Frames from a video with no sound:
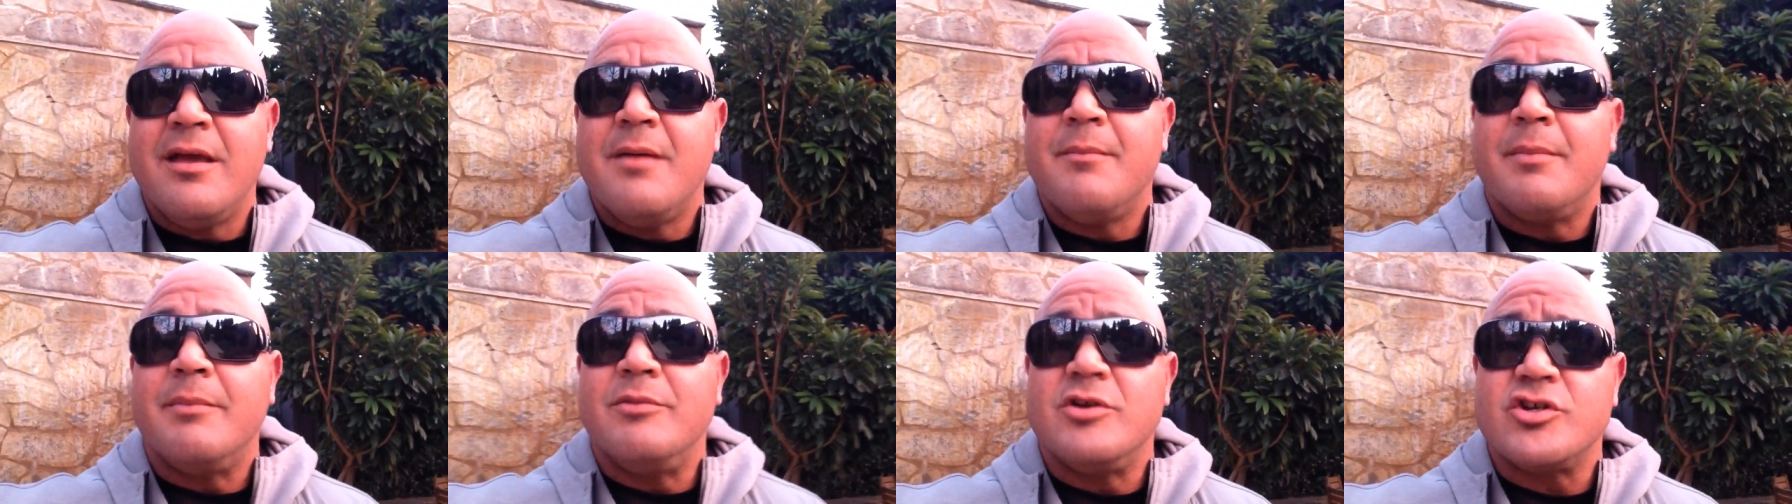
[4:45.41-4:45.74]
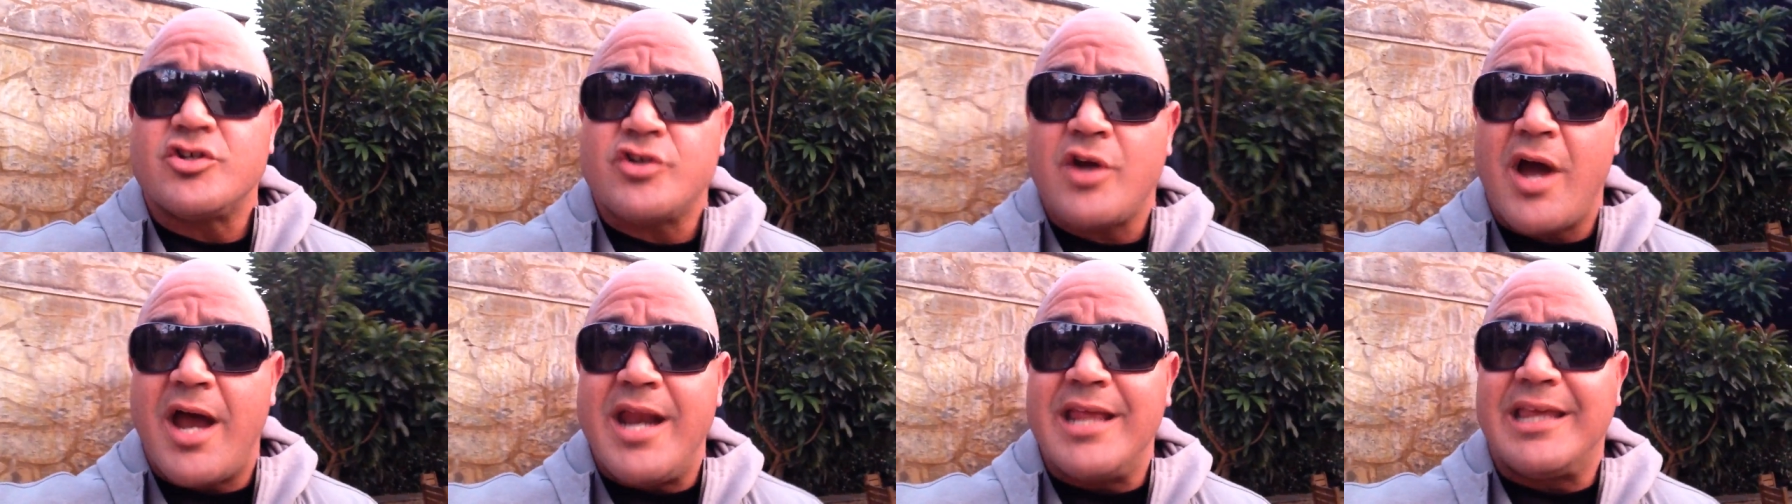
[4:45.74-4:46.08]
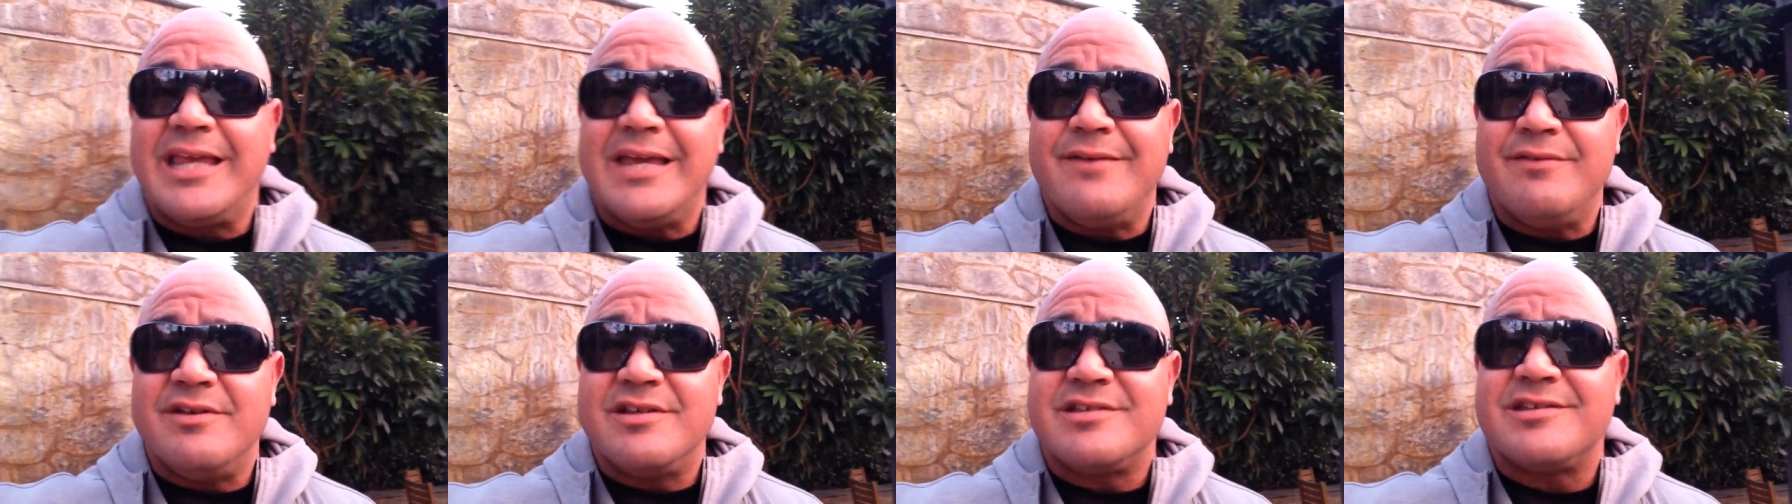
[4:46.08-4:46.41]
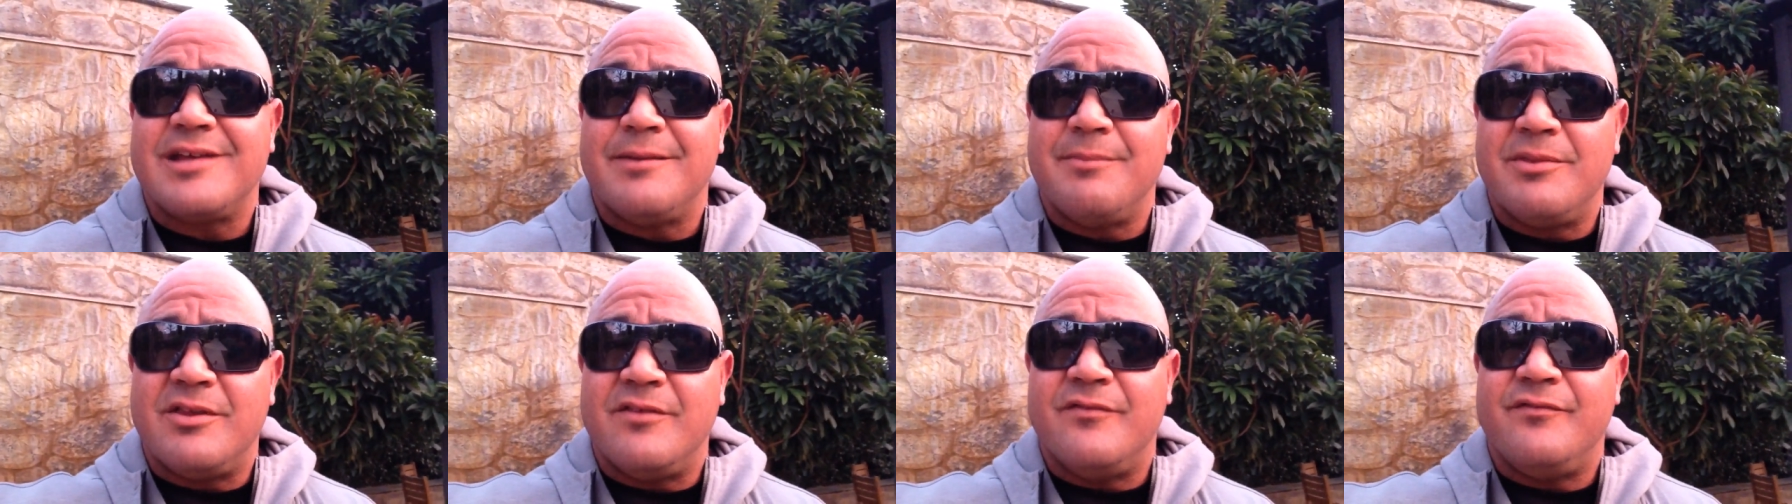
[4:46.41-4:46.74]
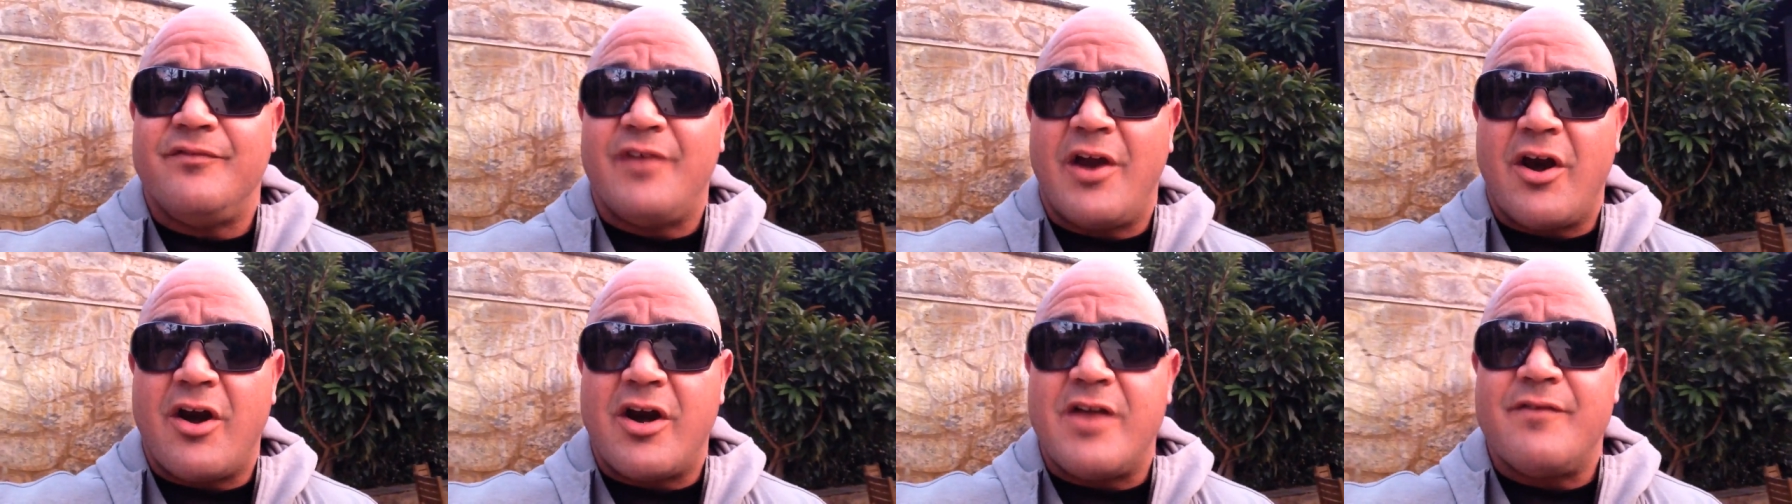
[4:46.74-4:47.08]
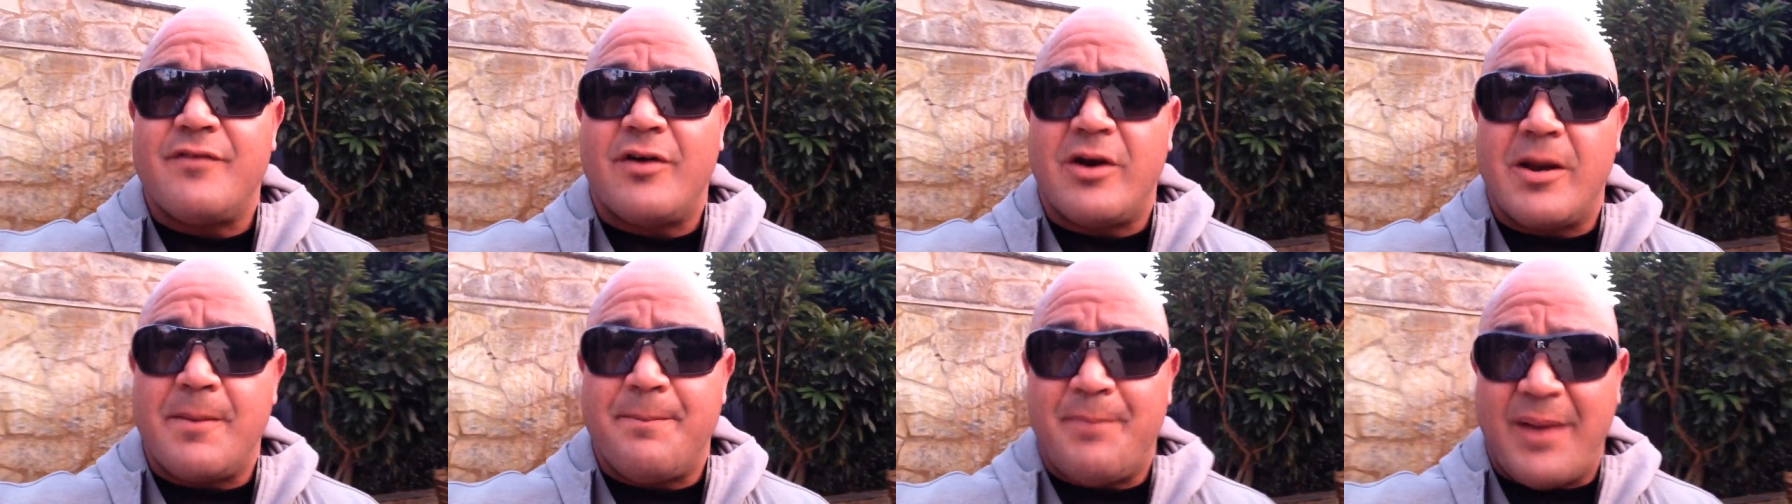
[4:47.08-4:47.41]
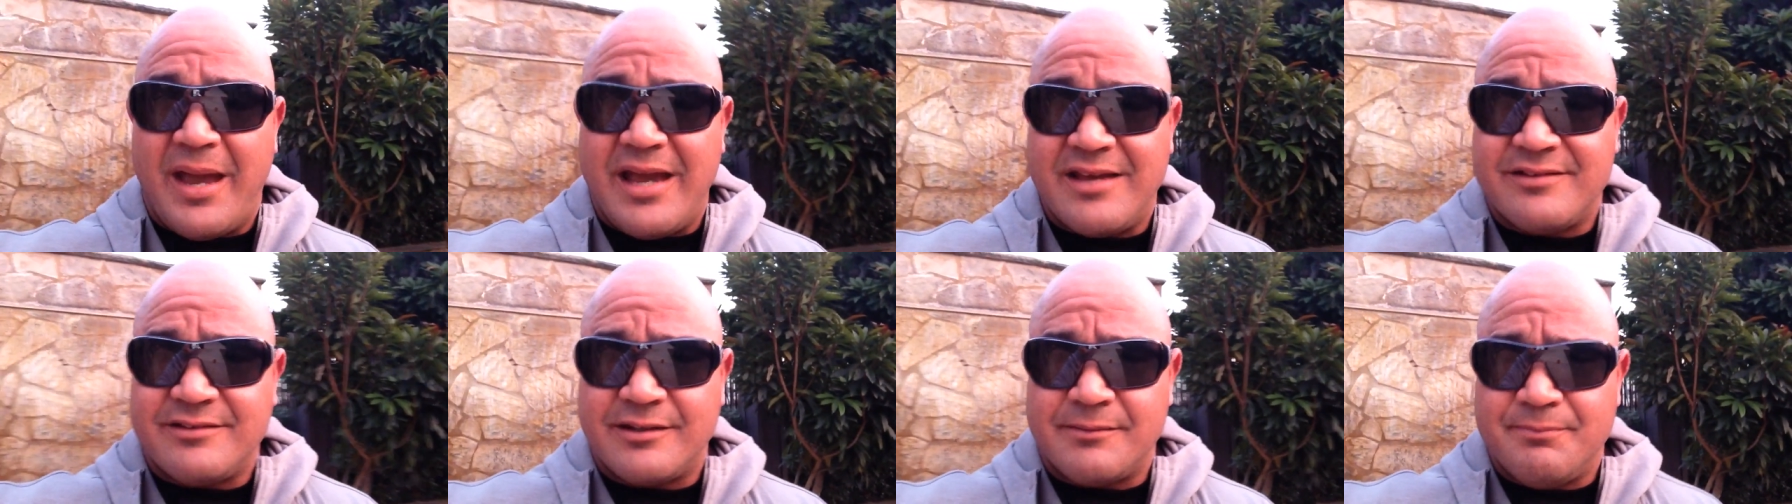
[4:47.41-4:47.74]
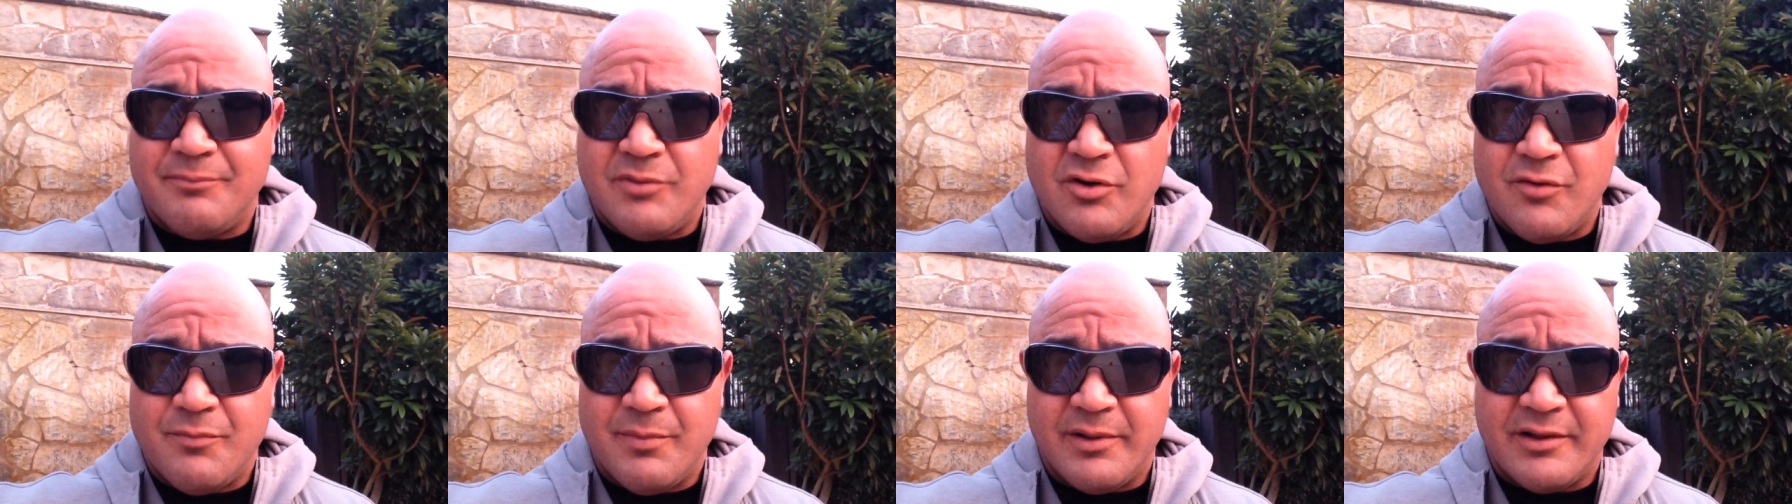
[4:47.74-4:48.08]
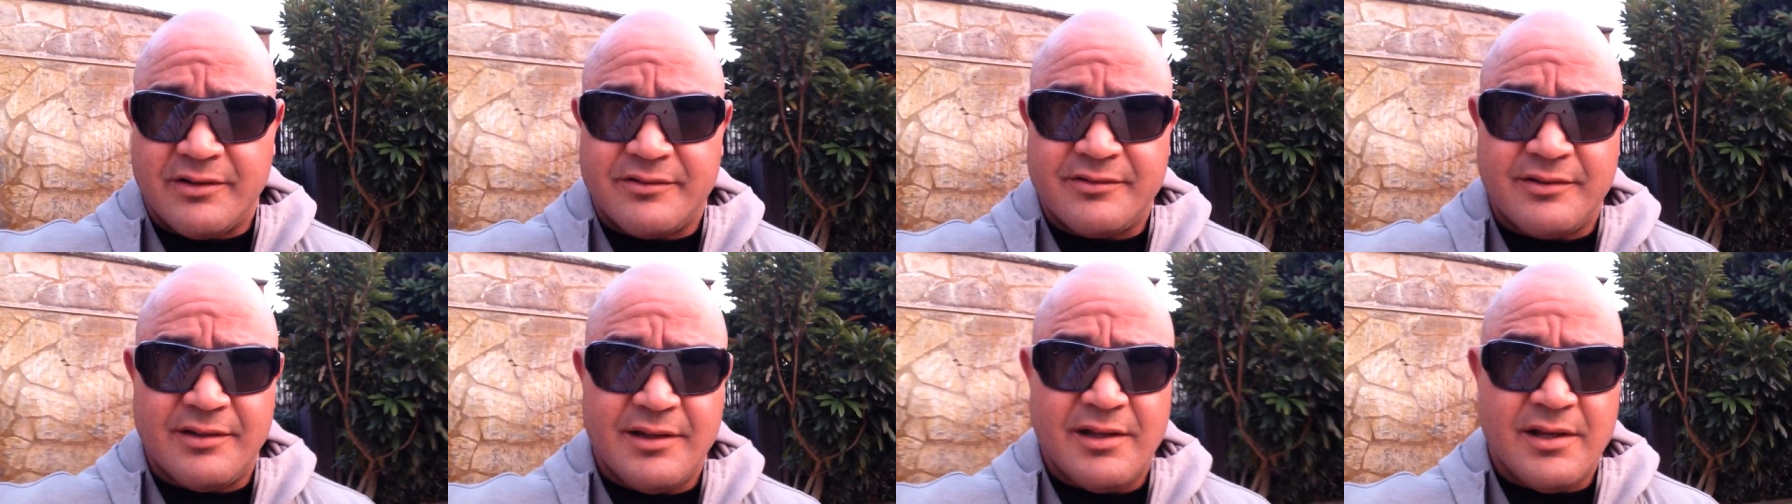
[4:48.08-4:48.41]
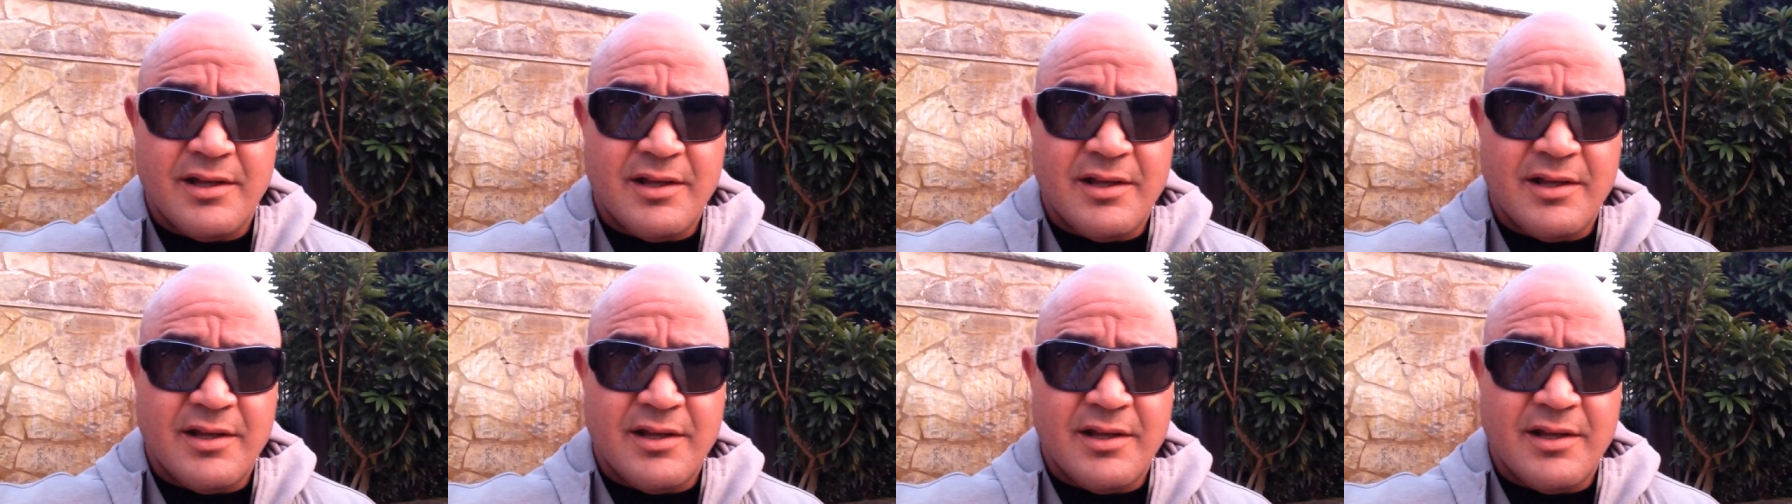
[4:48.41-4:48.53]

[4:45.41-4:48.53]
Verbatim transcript: I'm just trying to give you some of the very, very basic movements.